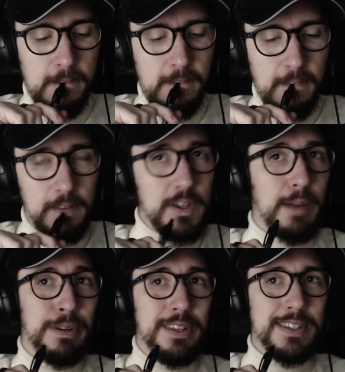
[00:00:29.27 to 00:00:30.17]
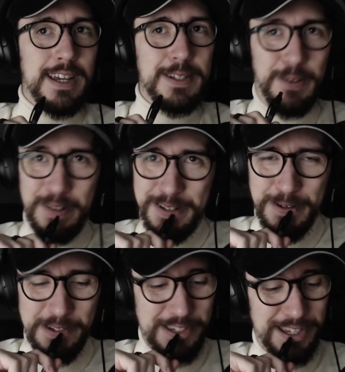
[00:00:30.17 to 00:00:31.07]
the Japanese title,
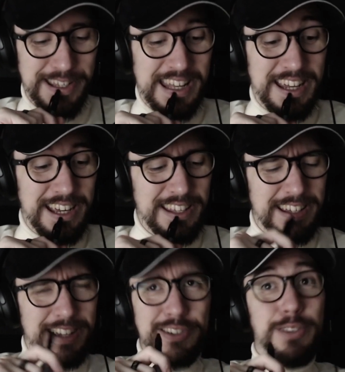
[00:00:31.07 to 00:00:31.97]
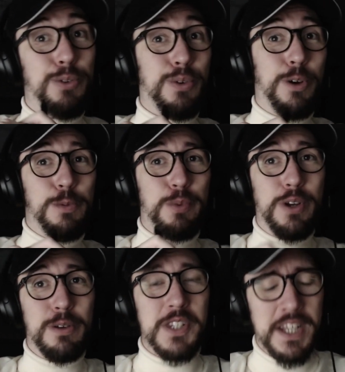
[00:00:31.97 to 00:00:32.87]
which I actually don't know how to
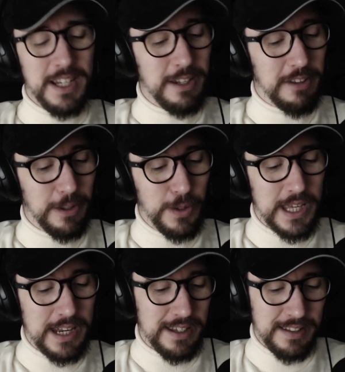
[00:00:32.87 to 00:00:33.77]
pronounce now that I look at it.